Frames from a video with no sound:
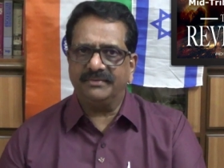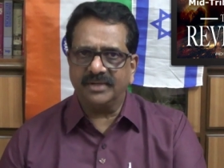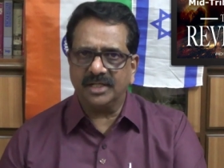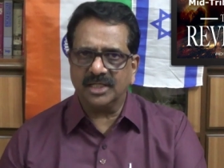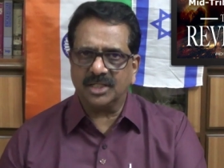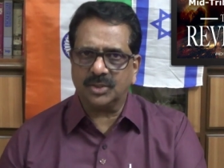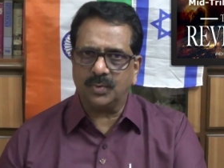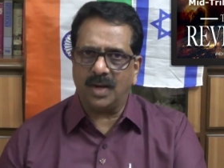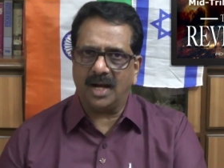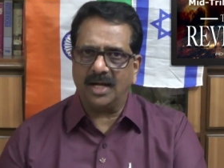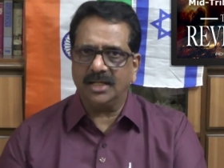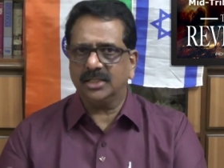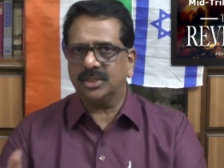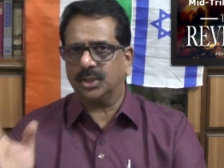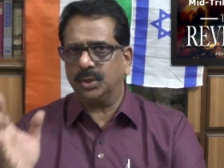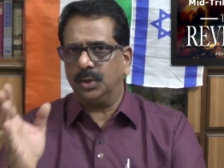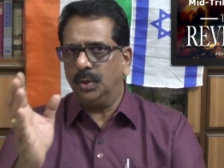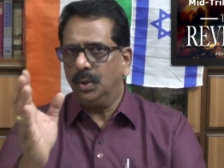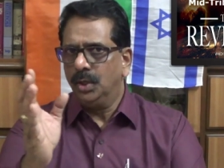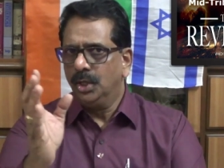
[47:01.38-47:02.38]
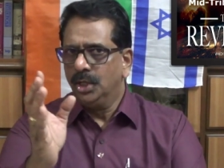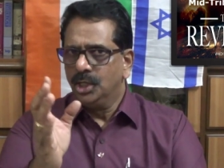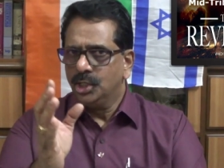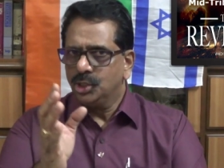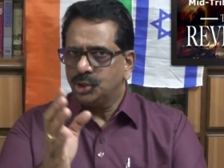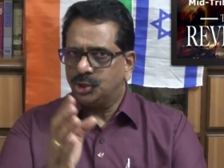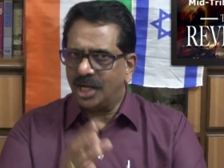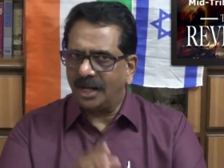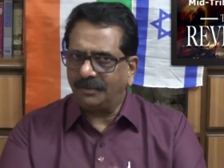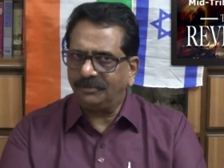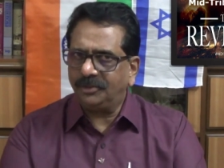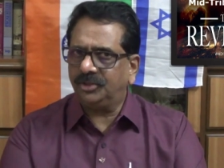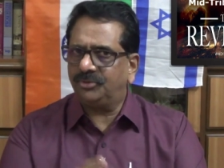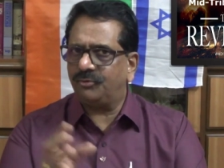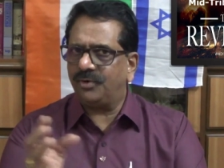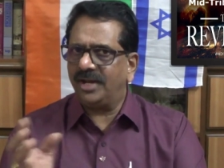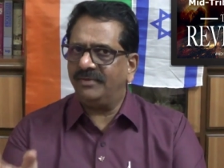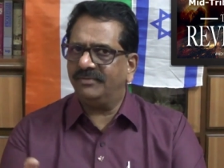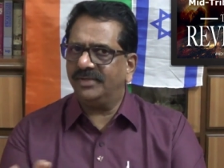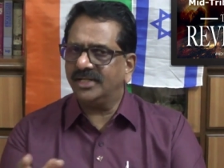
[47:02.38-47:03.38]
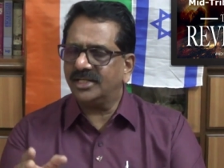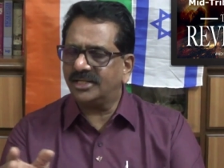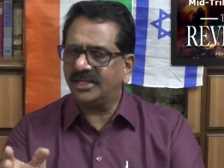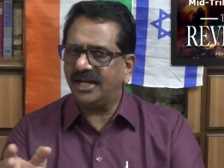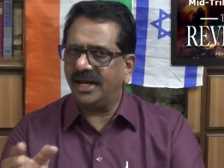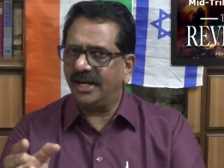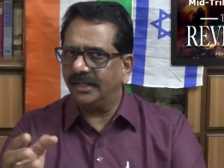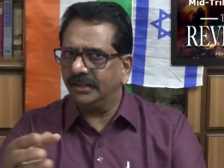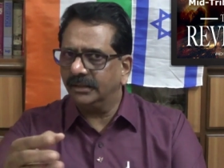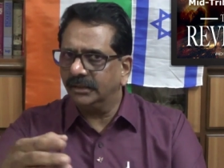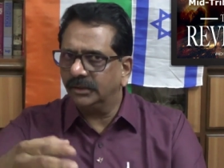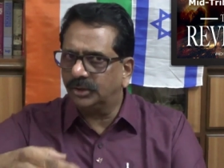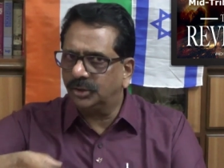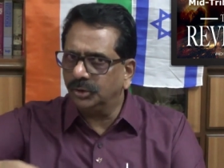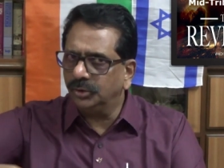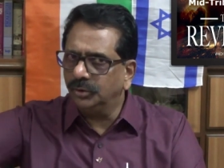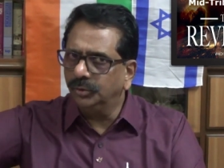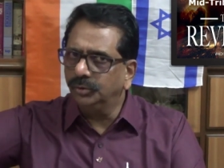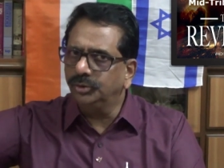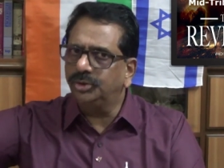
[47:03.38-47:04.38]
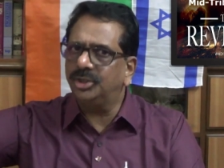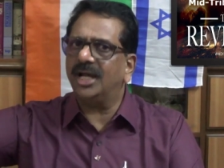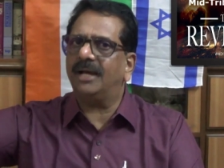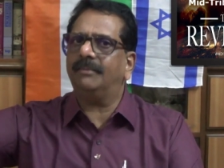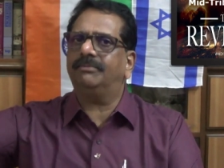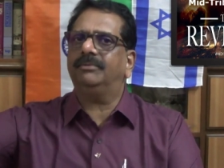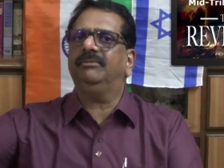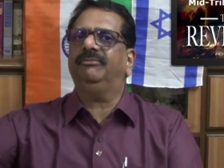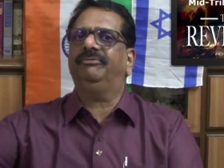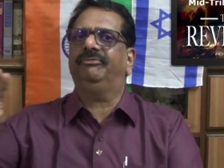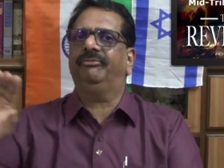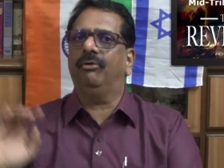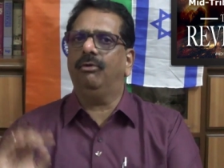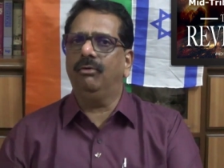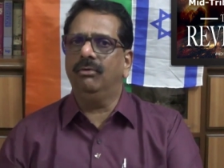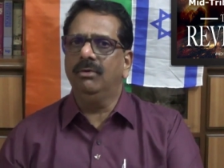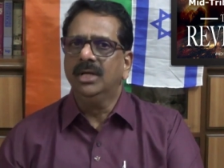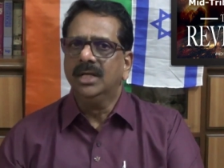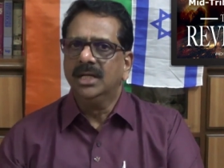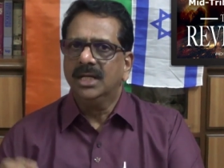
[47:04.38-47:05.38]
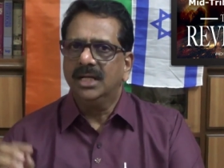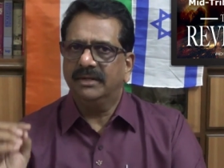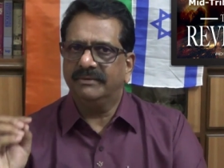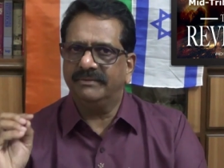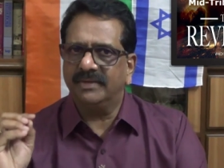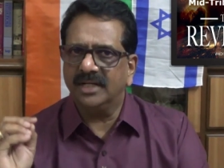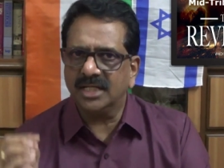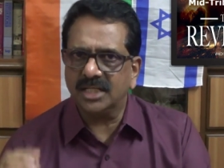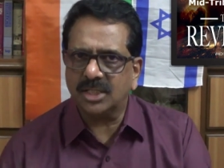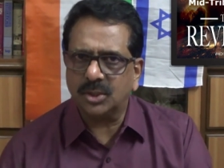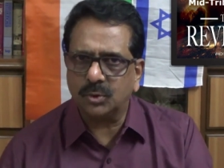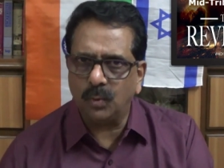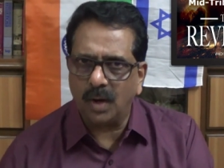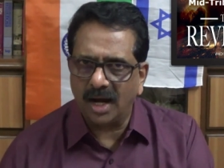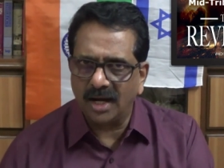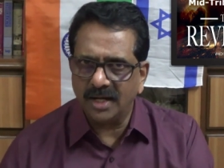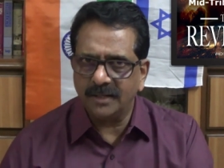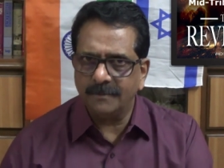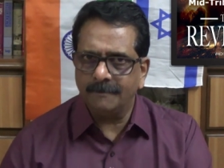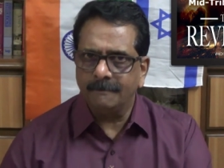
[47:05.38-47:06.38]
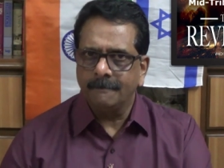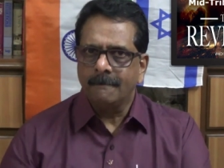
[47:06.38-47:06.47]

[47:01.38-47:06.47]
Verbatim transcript: verse 1. So chapter 3 verse 10 to chapter 4 verse 1